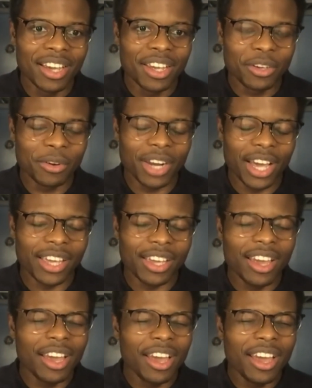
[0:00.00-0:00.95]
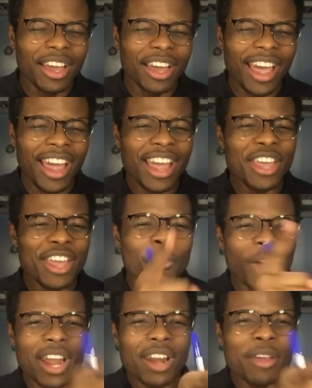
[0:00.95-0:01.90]
you're like, "Hey,
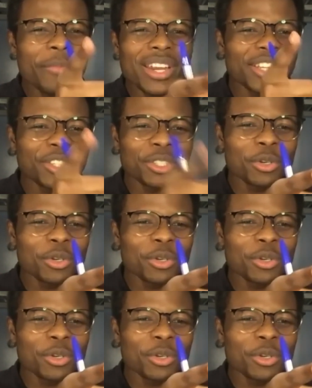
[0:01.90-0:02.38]
wait a minute!